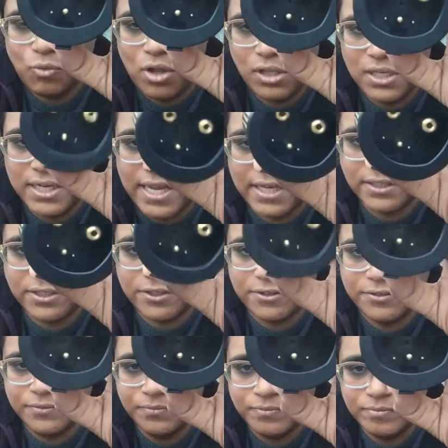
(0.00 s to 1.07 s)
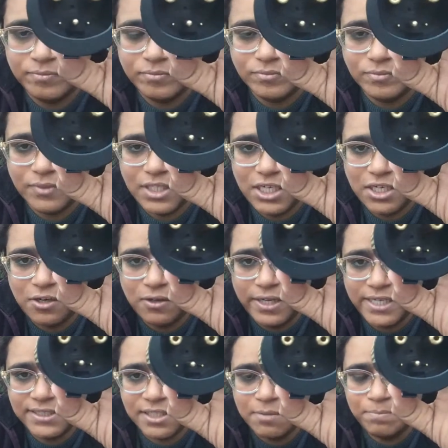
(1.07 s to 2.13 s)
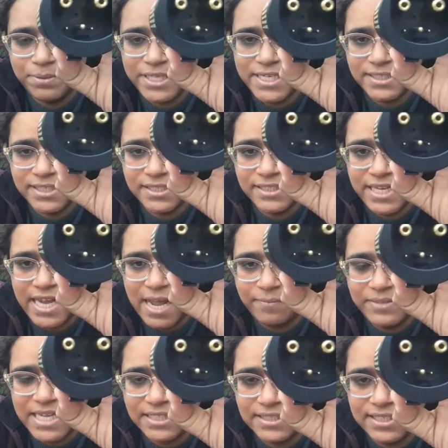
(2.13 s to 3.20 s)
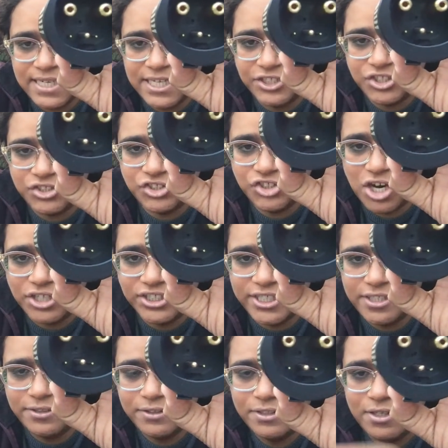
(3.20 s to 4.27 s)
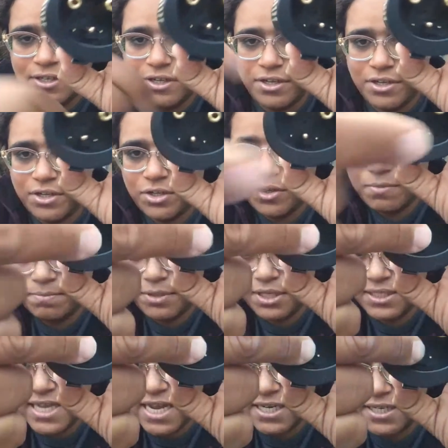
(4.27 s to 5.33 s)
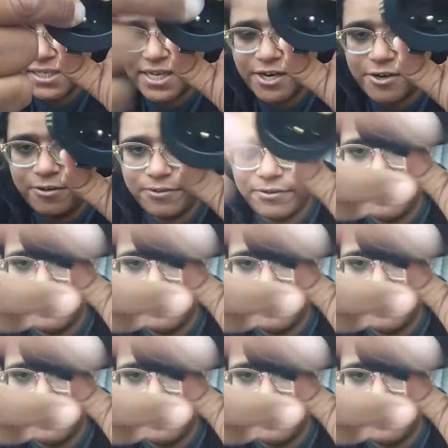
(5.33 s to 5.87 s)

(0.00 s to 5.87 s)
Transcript: wall connector you know like some places they have destination charging you plug that in there